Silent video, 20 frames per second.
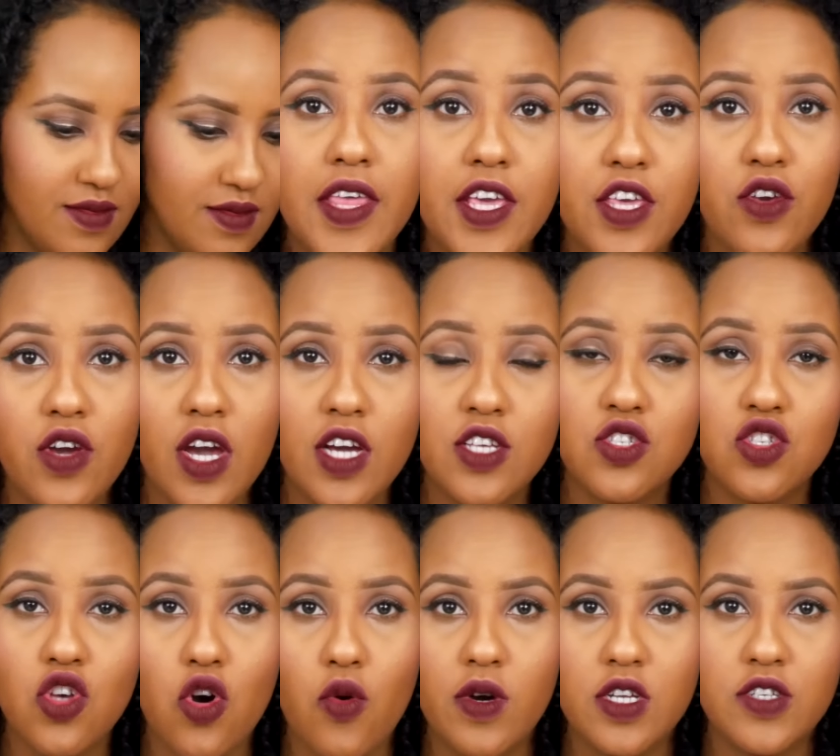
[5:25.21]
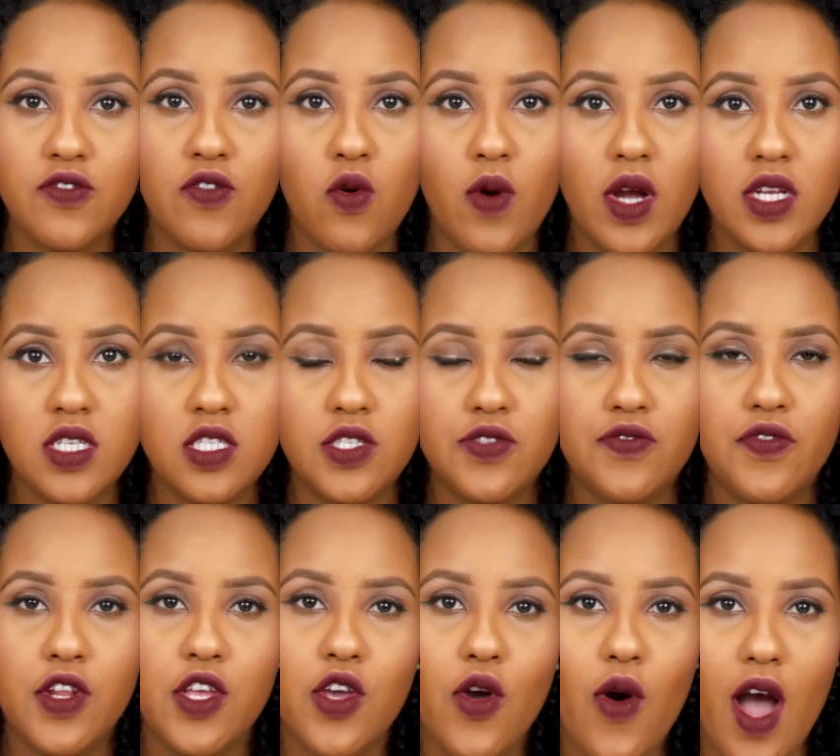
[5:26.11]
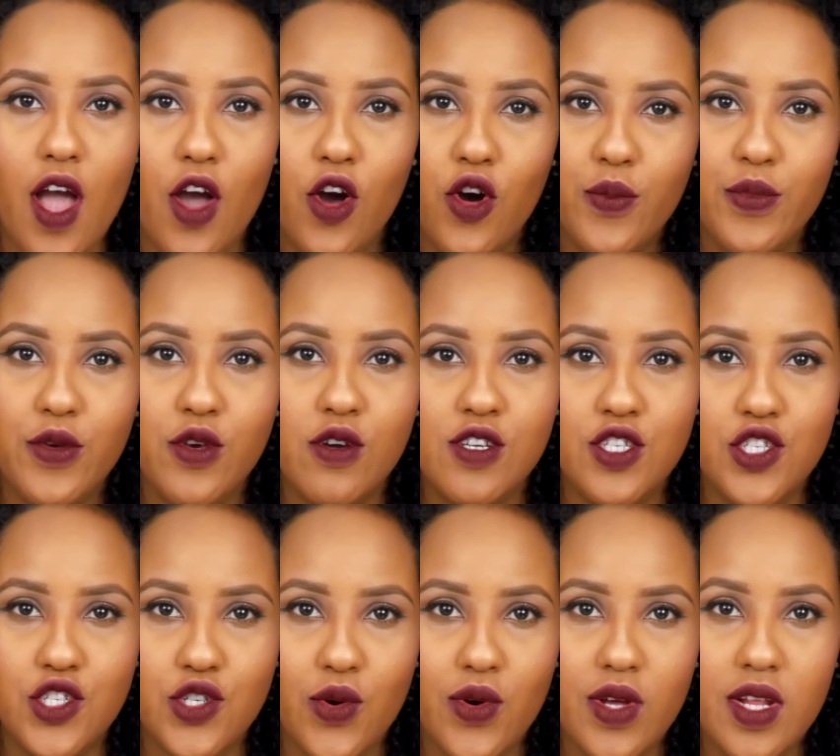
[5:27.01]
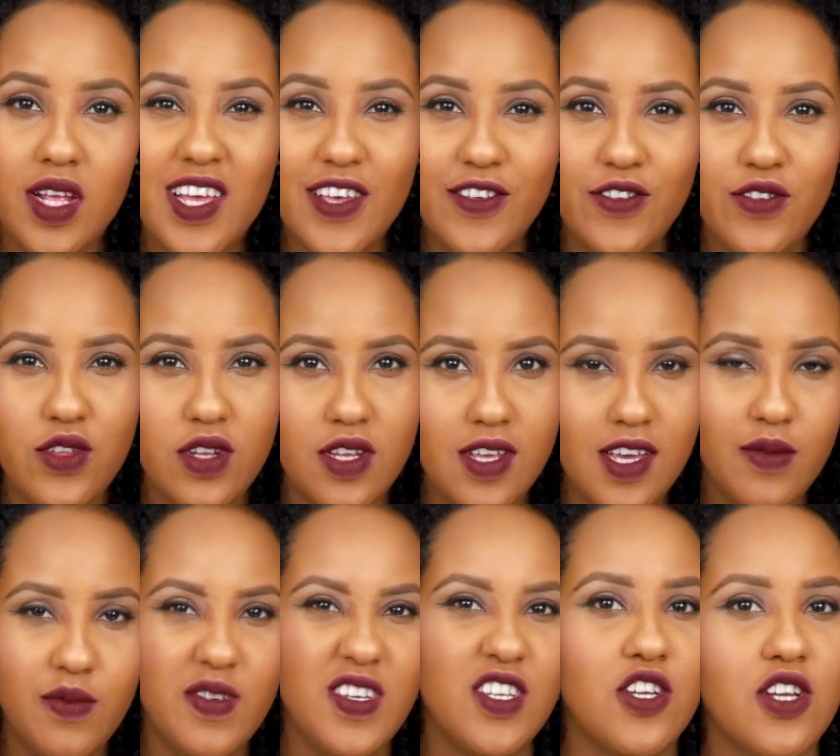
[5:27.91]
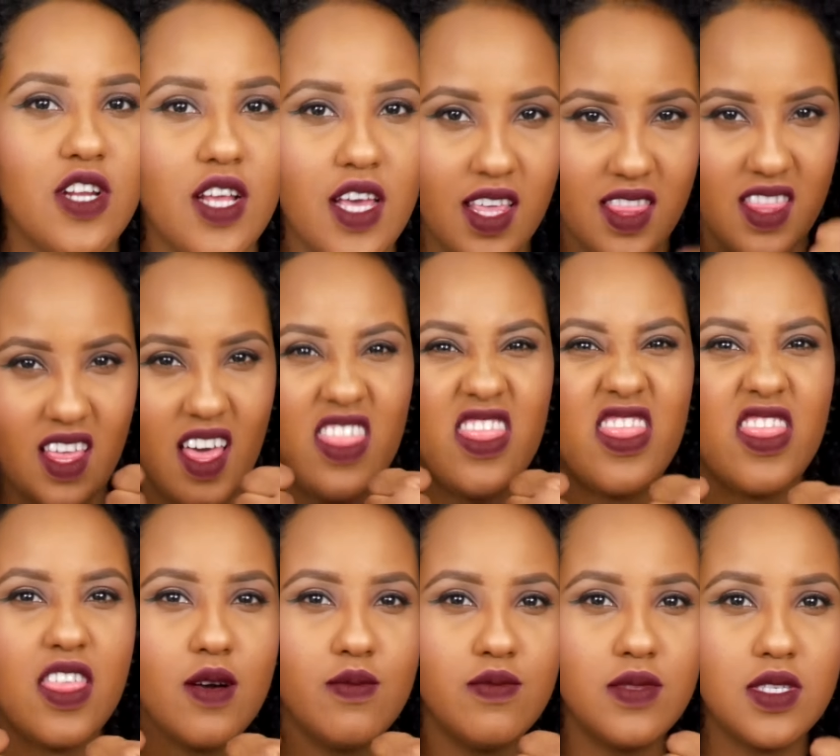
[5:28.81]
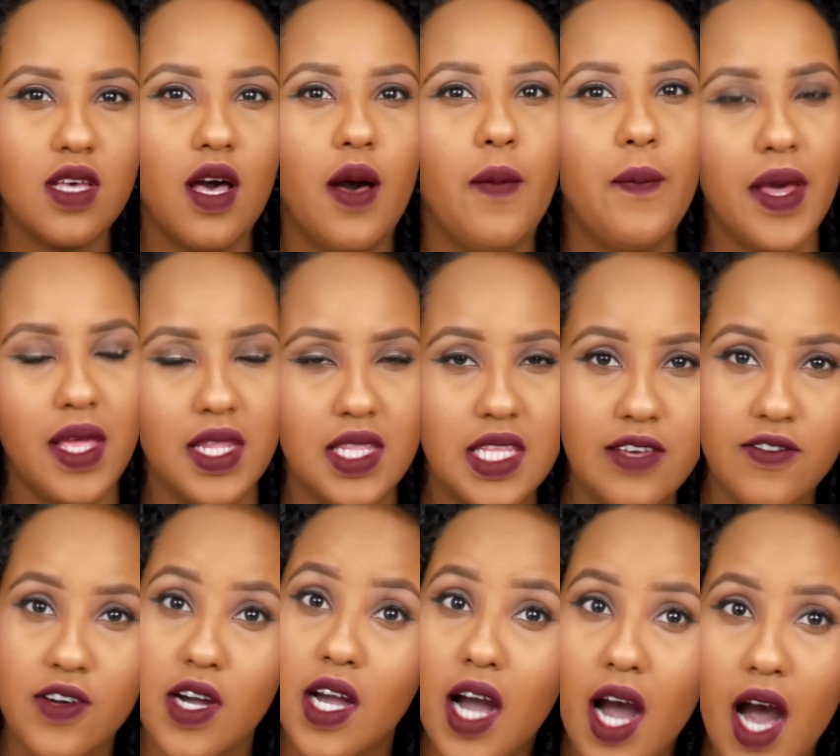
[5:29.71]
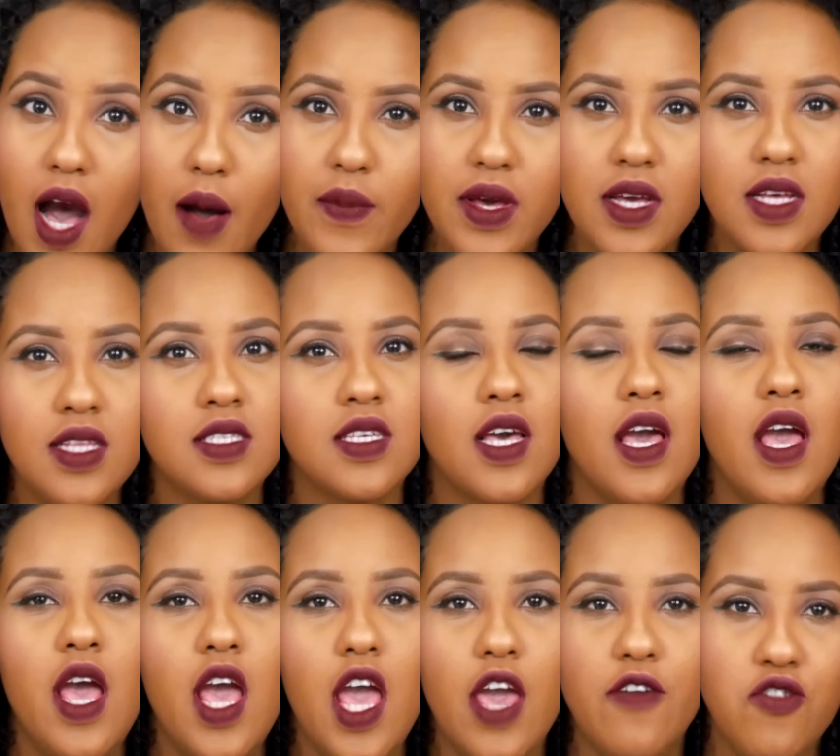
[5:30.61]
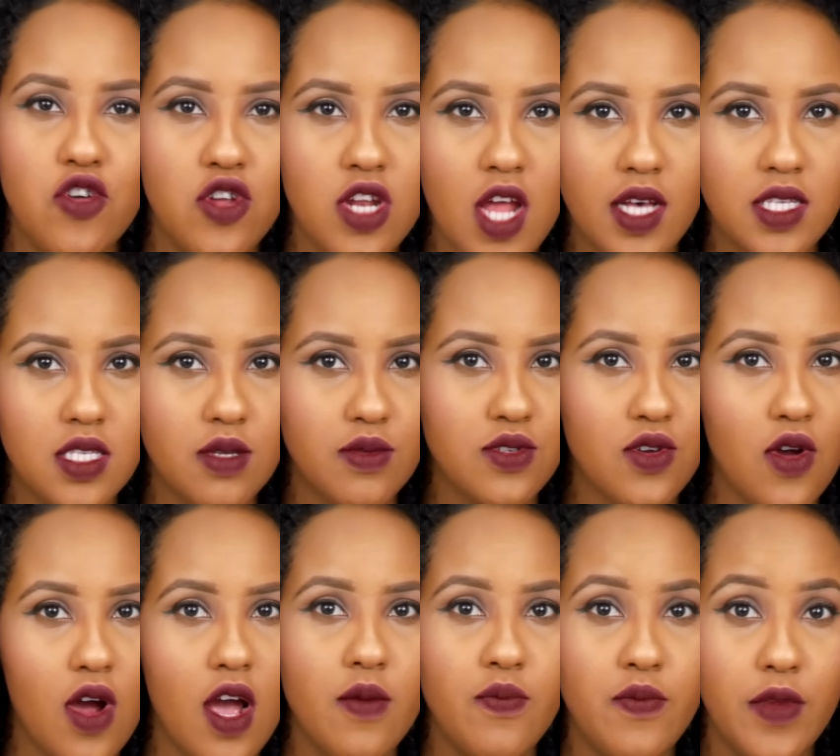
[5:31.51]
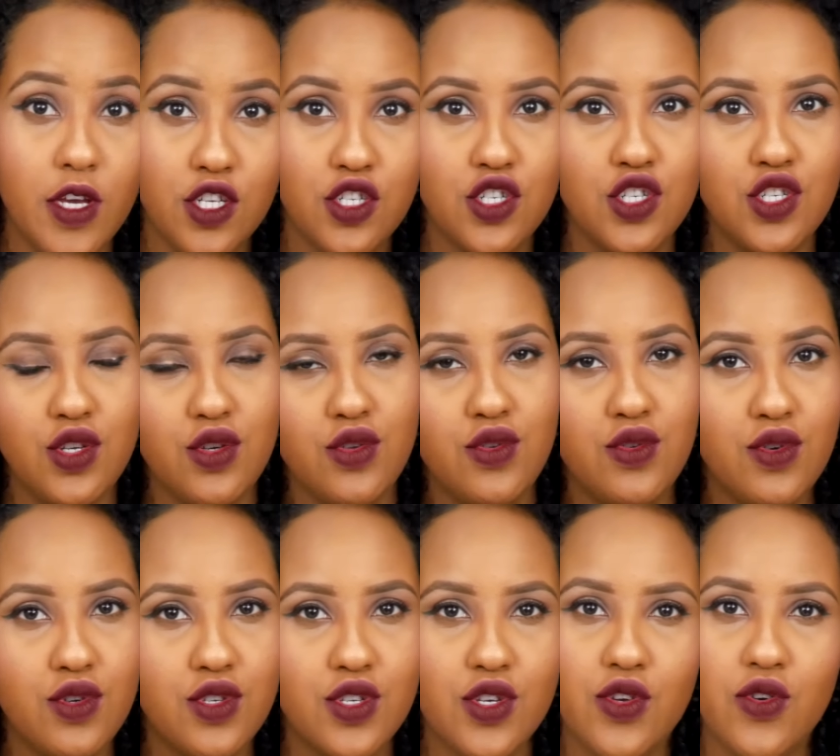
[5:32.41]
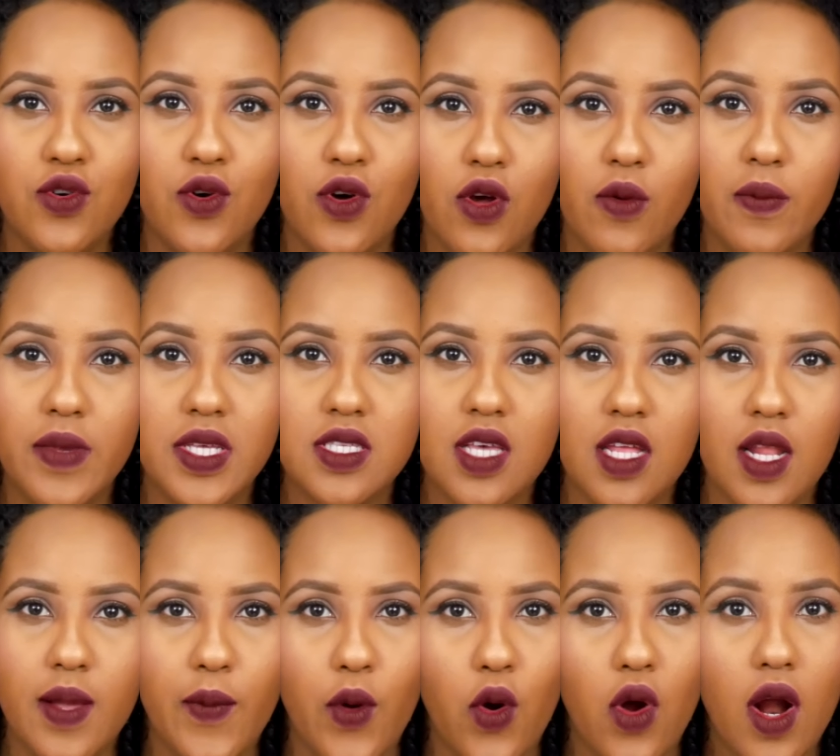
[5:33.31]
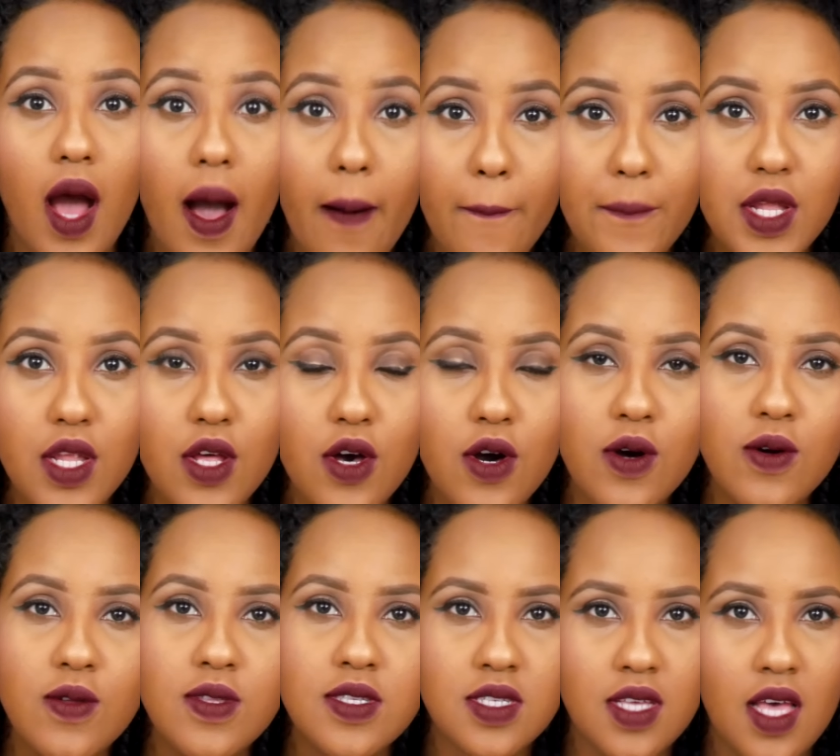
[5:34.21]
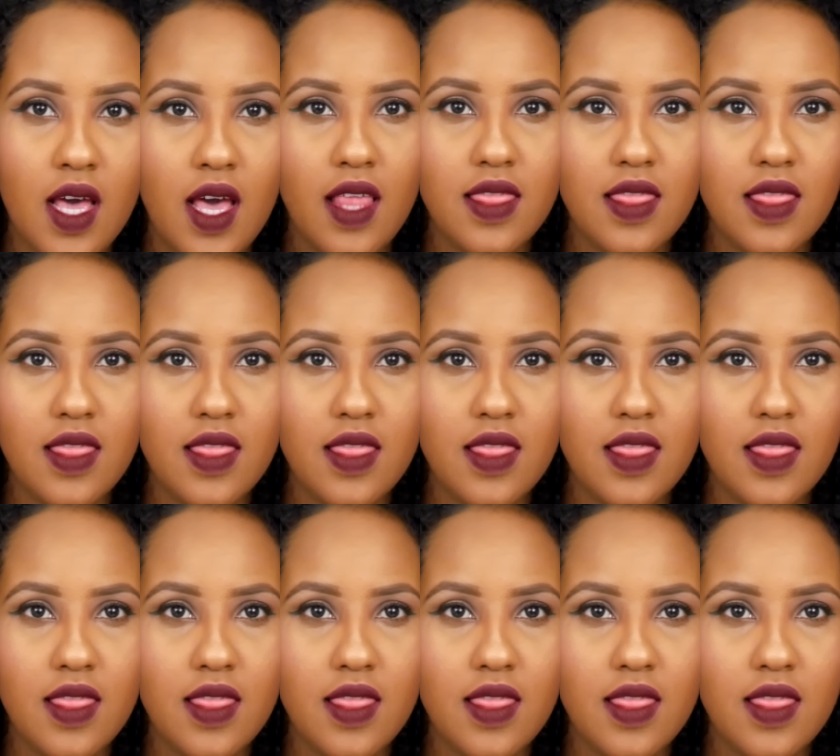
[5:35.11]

Thank you guys so much for watching this video. I hope you enjoyed it. If you did, be sure to hit that thumbs up and leave a comment. If you're not subscribed, make sure you do so you don't miss any more uploads.